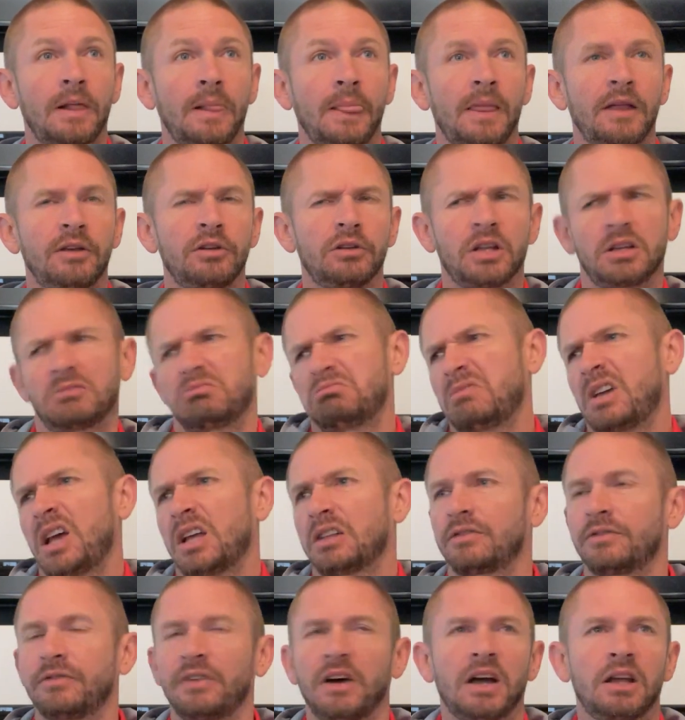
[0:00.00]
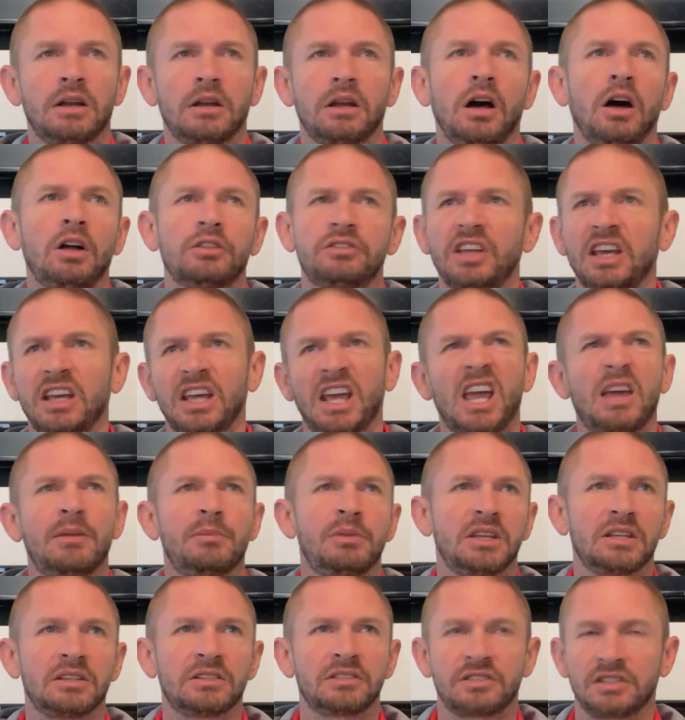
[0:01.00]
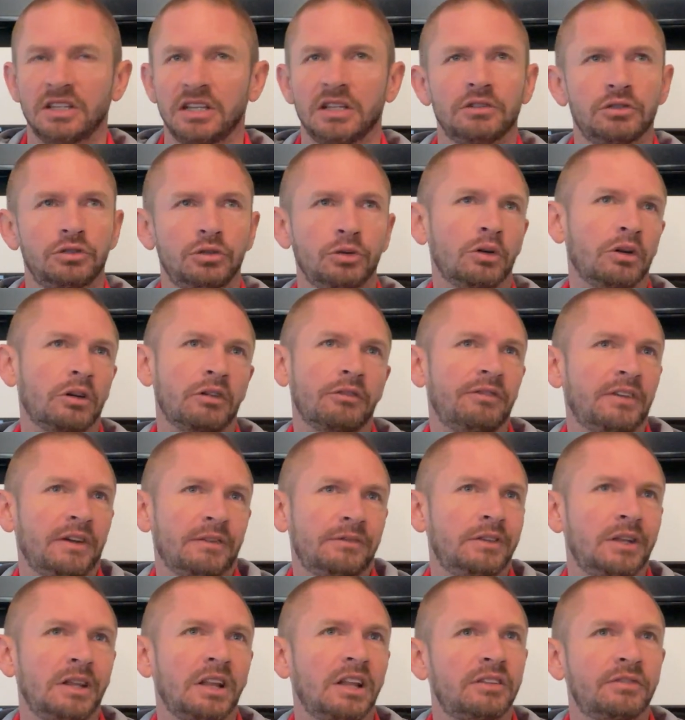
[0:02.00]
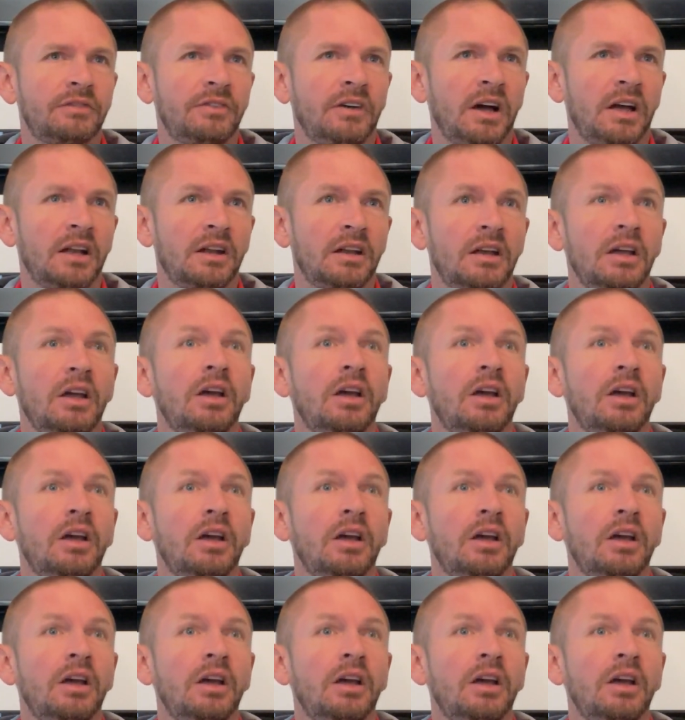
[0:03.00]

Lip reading: And you're like, that's fine. I'll take A, B, and C and $250. That's fine.